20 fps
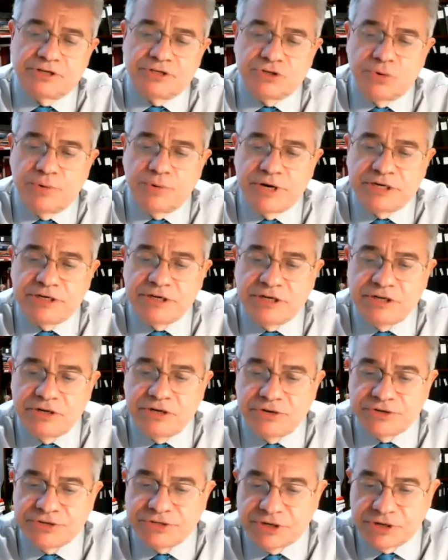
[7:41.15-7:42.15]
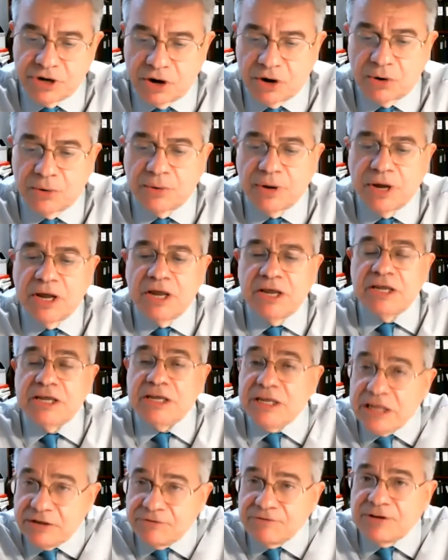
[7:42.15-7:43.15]
joined years ago
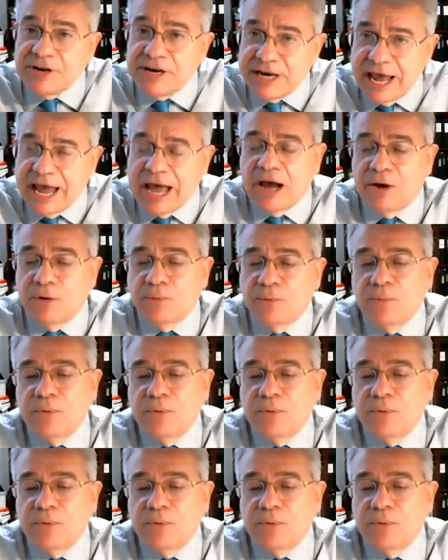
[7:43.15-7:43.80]
even now,